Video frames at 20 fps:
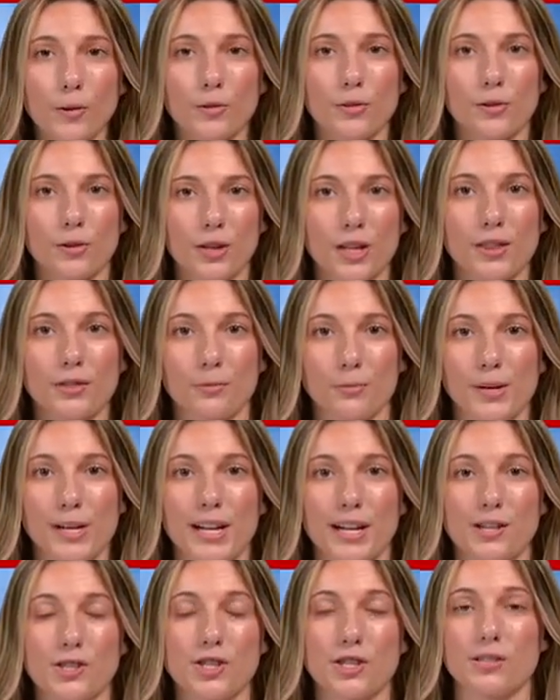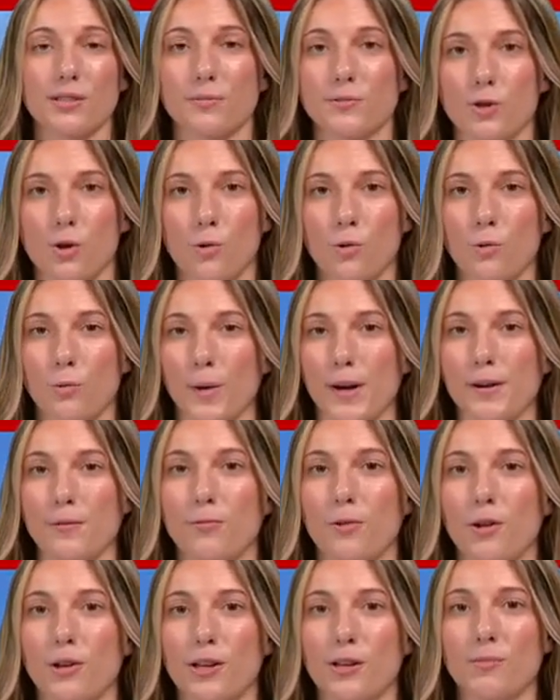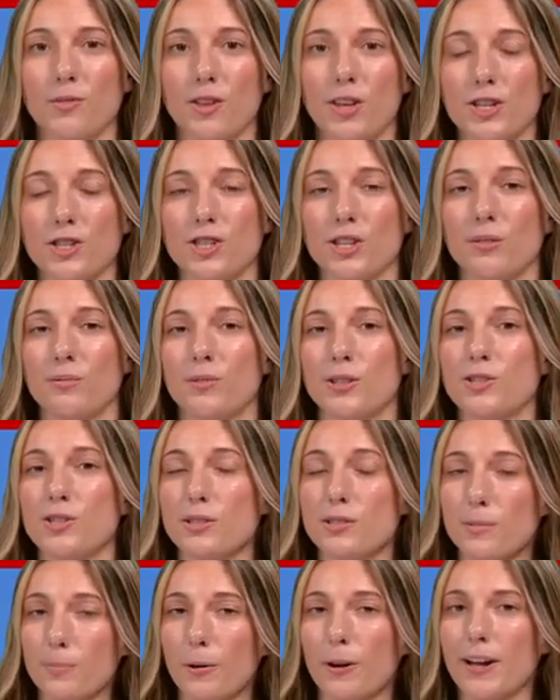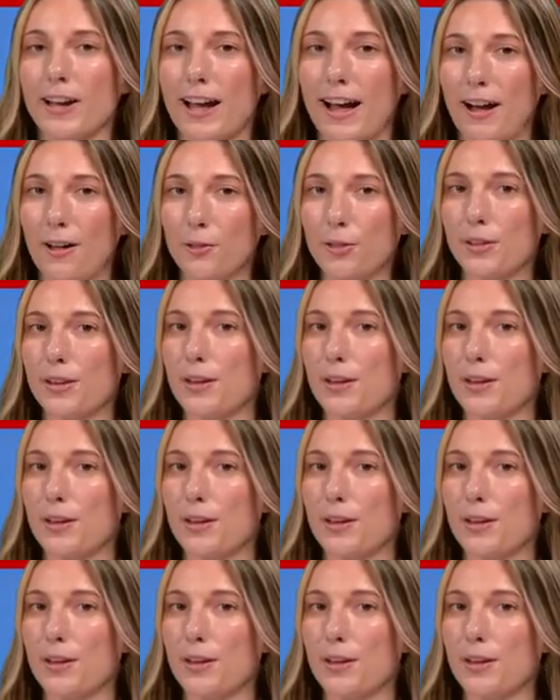33 inches of total rainfall accumulation, which is a pretty healthy